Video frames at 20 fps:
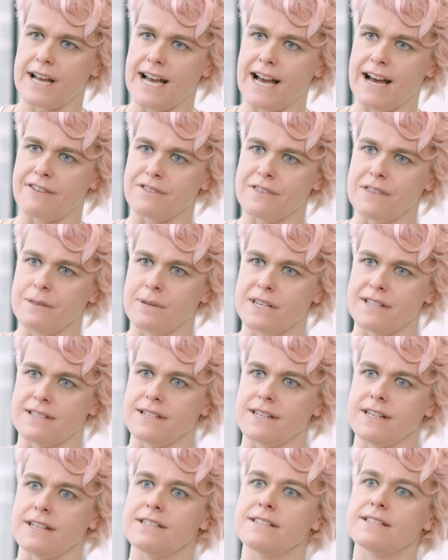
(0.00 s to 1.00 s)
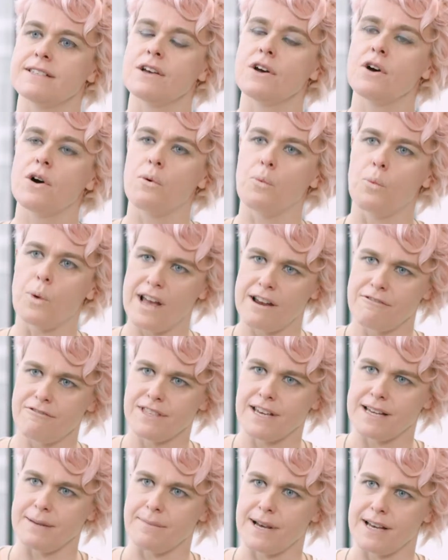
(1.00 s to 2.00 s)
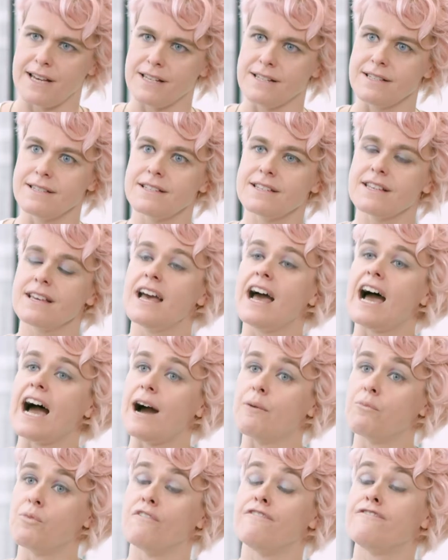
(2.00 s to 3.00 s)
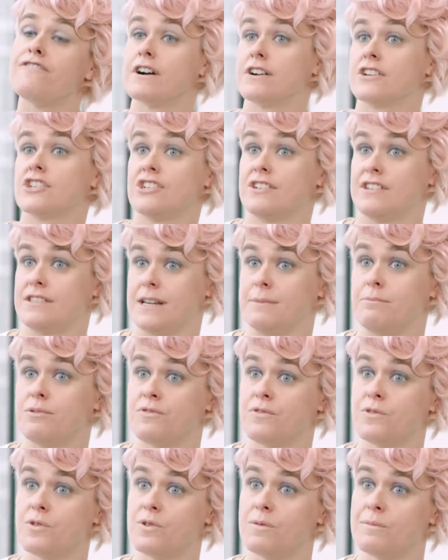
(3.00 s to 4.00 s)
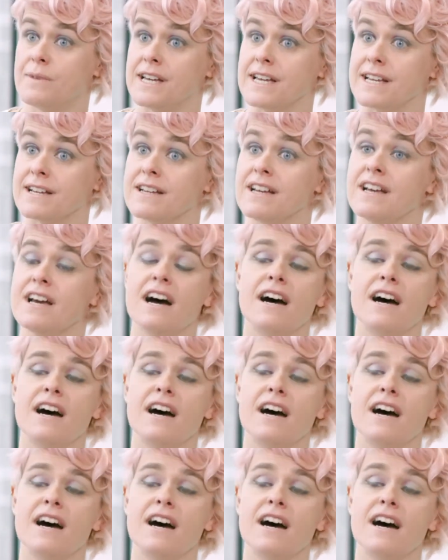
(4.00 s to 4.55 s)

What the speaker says: have in the business, where are they based, and what function are they performing.